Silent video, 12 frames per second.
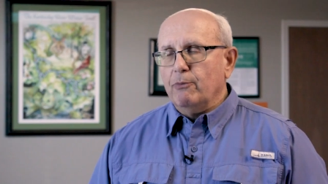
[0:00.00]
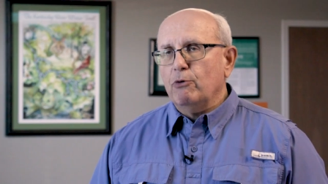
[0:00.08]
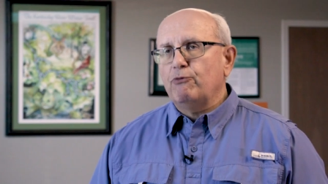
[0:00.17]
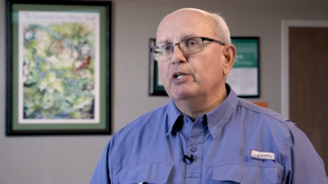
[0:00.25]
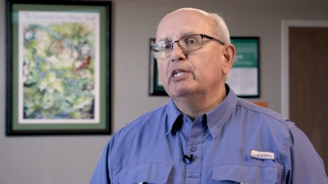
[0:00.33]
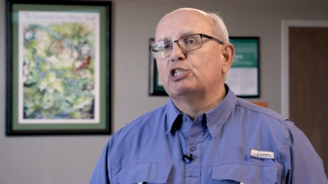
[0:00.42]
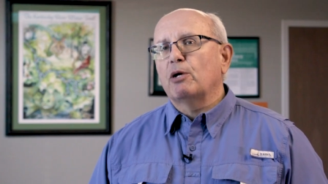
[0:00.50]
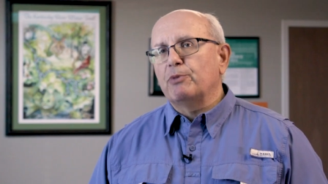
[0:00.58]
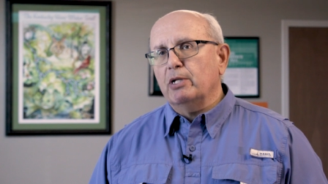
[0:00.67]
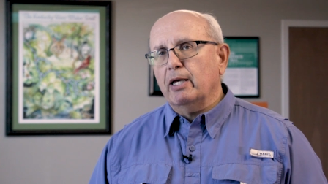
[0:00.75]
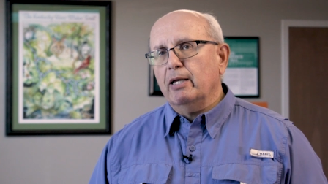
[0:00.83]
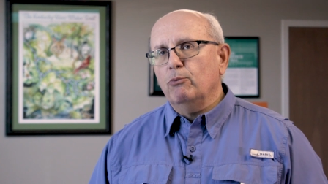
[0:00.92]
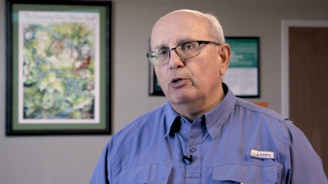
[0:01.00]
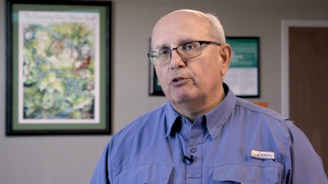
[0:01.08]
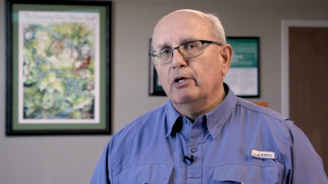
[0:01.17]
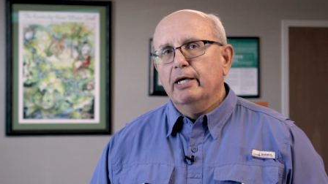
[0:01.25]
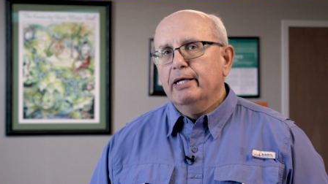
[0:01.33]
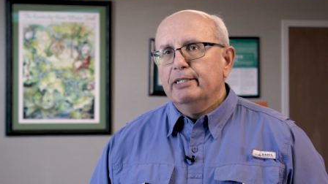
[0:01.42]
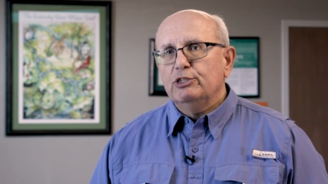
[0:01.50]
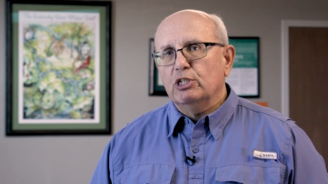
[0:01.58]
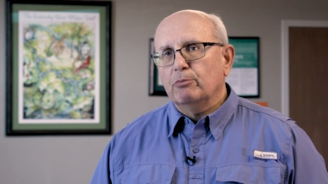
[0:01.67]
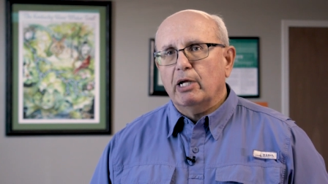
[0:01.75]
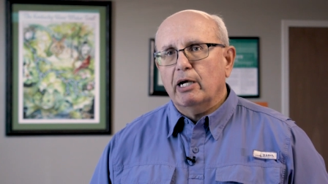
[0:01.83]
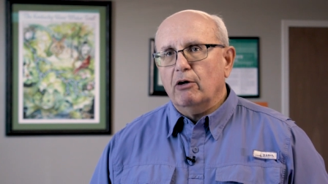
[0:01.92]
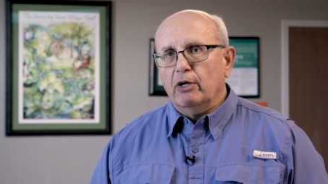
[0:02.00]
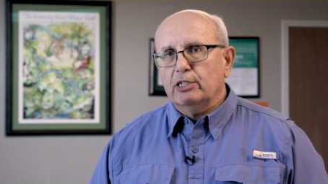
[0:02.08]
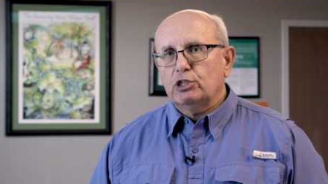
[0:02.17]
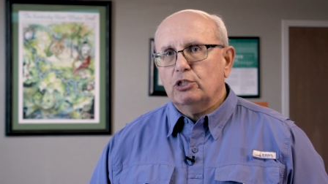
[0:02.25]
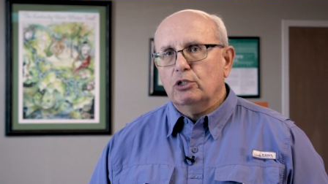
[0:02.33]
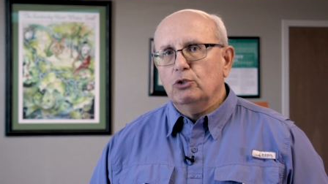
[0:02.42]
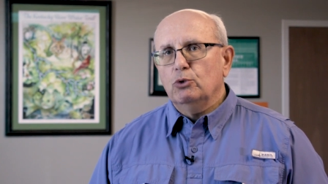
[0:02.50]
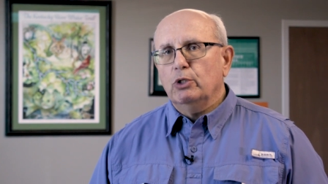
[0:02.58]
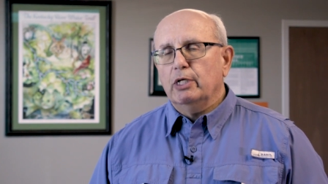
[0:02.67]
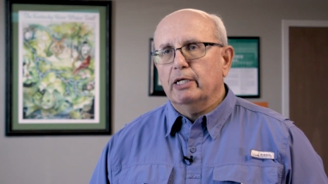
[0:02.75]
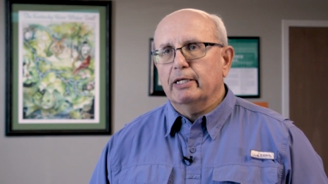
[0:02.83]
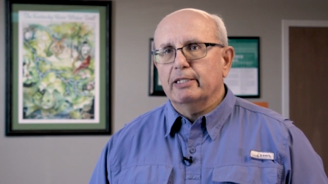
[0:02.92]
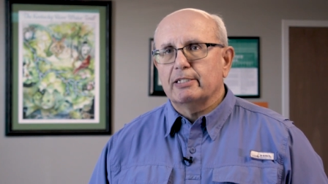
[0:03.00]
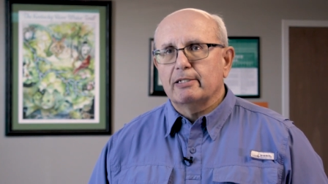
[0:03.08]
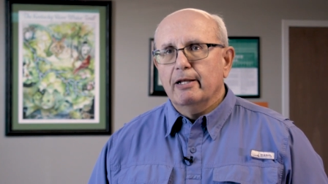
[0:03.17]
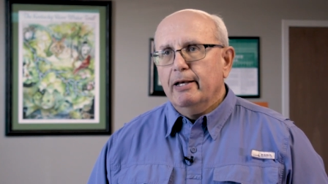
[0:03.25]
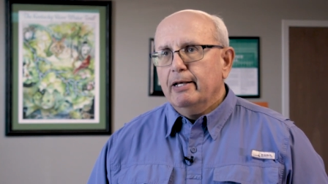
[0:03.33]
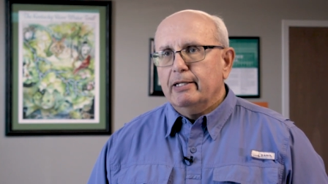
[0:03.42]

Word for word: And we finish up the day with Jim Gerrish, who is